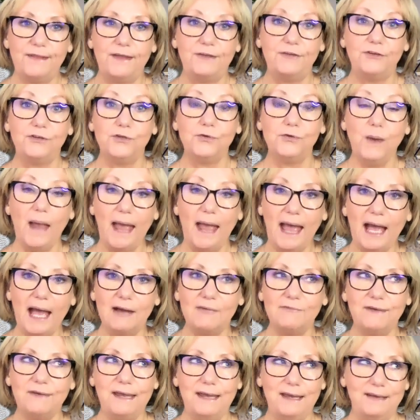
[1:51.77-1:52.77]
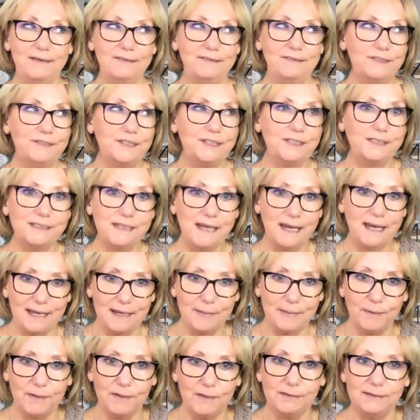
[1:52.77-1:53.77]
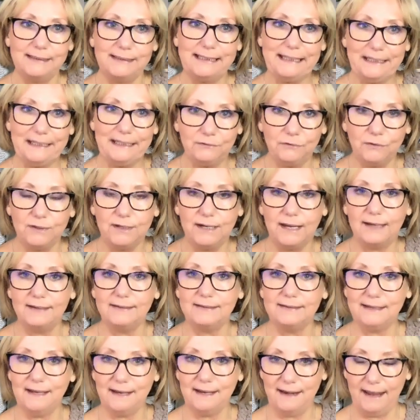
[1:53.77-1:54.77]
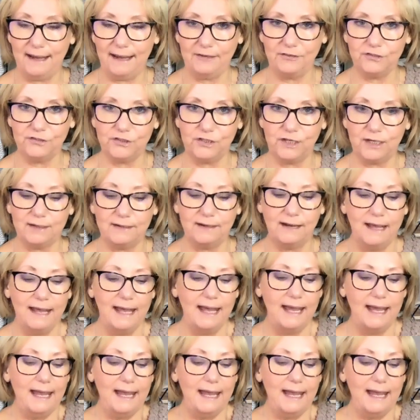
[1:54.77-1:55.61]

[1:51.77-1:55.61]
that you have a stable internet connection.